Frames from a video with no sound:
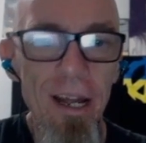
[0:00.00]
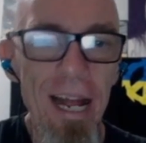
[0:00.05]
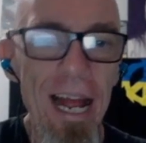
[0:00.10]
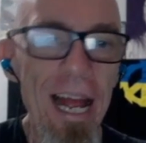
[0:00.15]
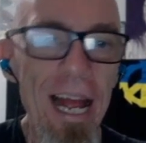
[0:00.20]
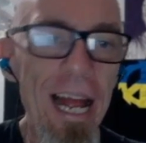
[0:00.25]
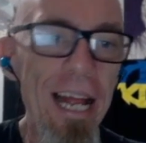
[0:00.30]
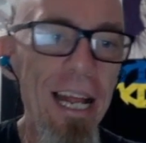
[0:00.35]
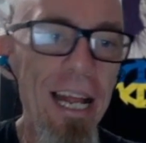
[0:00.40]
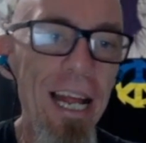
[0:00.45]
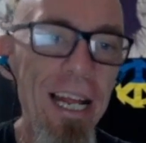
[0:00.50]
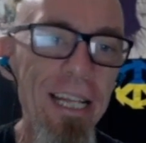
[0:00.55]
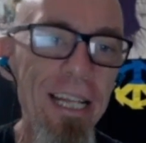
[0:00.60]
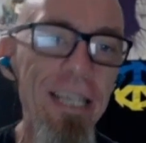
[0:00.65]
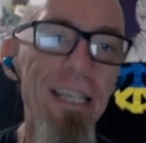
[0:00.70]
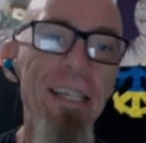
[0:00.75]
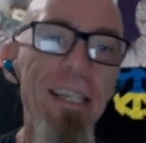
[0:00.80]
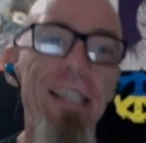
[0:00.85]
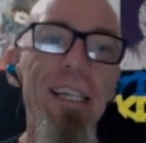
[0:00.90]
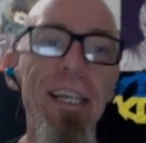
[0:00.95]

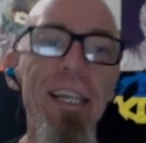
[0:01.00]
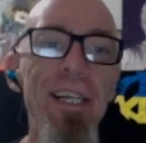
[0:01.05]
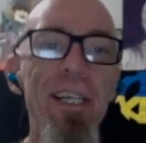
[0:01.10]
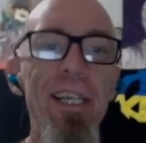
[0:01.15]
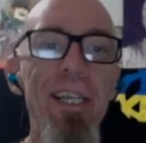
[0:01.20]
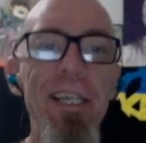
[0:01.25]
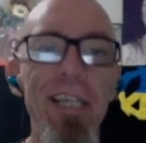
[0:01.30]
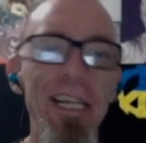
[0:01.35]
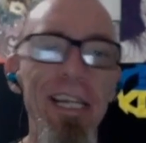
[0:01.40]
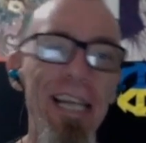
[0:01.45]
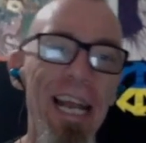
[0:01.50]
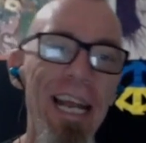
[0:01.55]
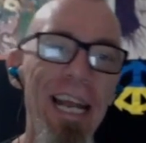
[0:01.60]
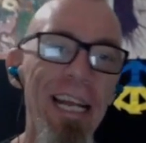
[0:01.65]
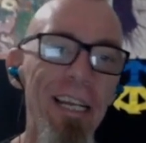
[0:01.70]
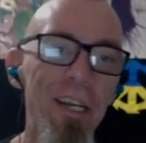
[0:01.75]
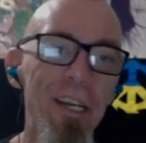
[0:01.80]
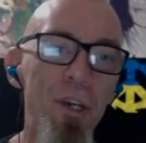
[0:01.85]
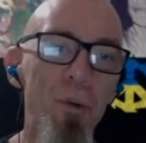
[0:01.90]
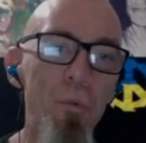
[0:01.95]
And this is in
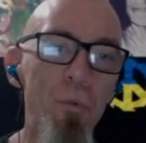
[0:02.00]
English